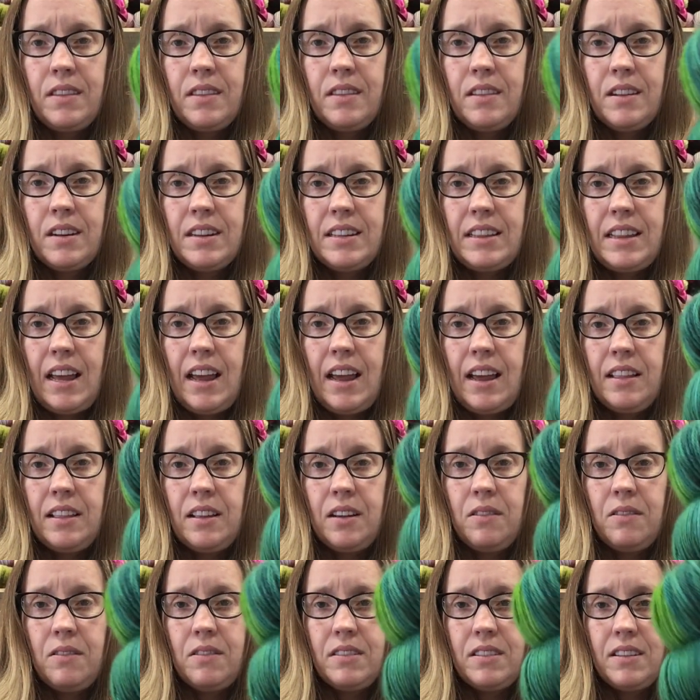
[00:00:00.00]
Look at the
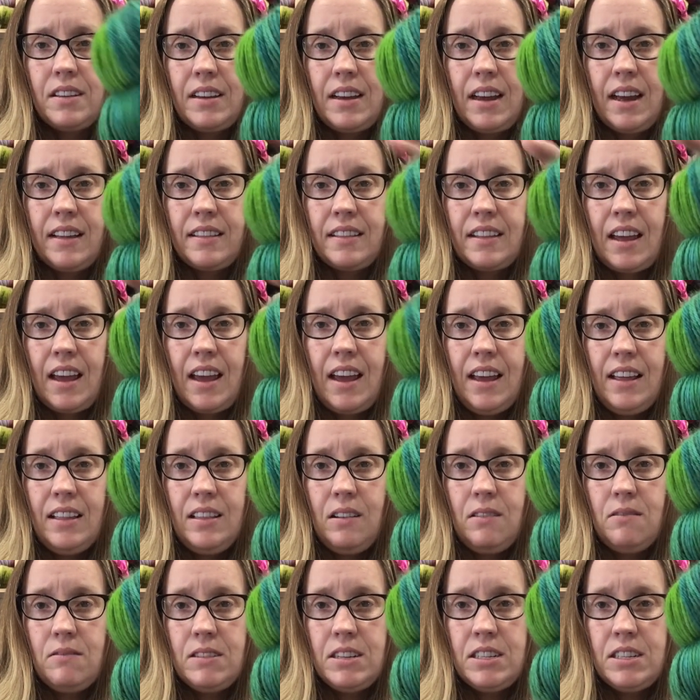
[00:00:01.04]
halo. Yeah, the halo